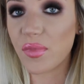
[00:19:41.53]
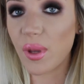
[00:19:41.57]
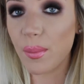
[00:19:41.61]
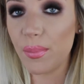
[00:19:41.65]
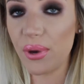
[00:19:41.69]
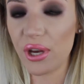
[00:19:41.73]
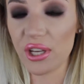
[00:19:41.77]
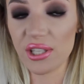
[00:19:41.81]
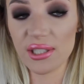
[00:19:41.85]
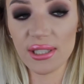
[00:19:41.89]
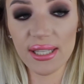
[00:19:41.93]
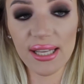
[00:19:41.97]

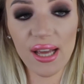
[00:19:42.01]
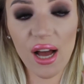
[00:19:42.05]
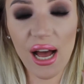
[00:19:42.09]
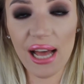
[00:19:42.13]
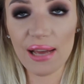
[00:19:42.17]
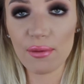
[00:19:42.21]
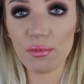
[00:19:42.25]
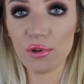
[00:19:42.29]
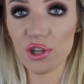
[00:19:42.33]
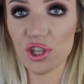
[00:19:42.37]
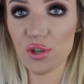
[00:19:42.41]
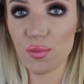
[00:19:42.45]
Personally,
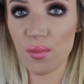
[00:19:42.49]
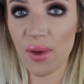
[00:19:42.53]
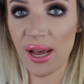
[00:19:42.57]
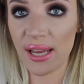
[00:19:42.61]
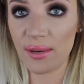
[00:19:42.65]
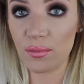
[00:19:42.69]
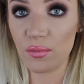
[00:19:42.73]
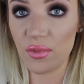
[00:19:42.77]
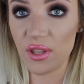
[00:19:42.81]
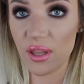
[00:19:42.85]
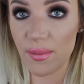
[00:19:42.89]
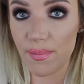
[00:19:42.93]
I wash
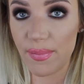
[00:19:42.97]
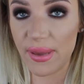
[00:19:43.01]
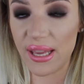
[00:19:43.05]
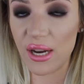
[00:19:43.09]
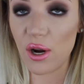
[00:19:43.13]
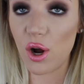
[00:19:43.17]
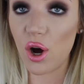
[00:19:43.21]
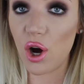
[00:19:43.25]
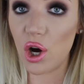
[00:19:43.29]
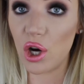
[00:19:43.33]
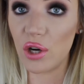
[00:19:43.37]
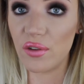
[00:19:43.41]
mine with a bit
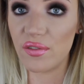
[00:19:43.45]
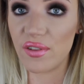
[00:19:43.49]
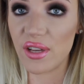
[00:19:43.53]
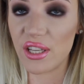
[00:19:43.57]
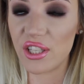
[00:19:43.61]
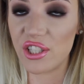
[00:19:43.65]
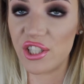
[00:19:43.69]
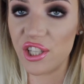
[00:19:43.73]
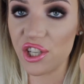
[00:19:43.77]
of